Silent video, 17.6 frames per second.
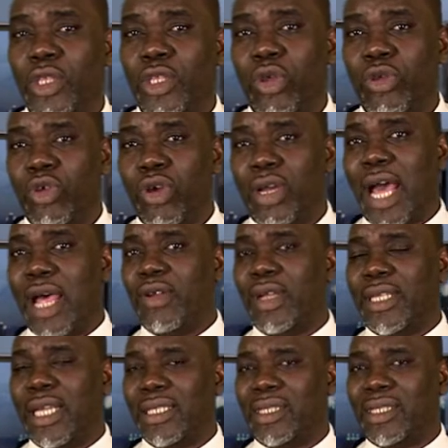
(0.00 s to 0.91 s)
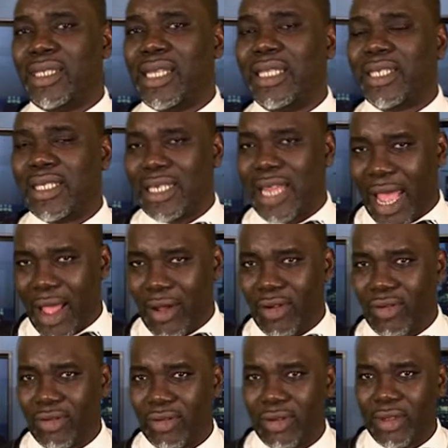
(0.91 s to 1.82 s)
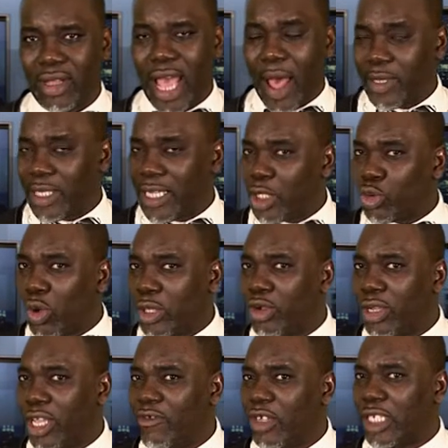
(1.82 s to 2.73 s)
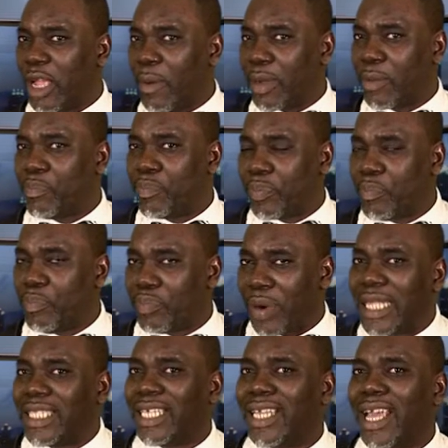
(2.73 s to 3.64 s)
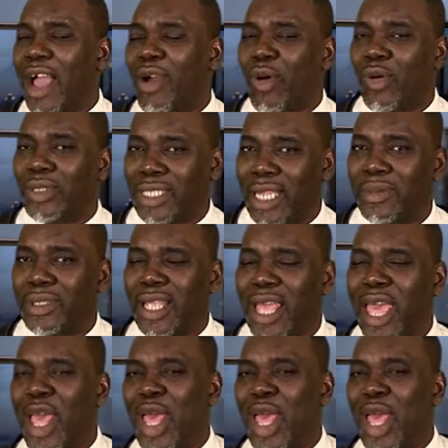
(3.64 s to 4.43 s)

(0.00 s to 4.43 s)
you, you cannot just sit down. I just want to give you some practical concepts.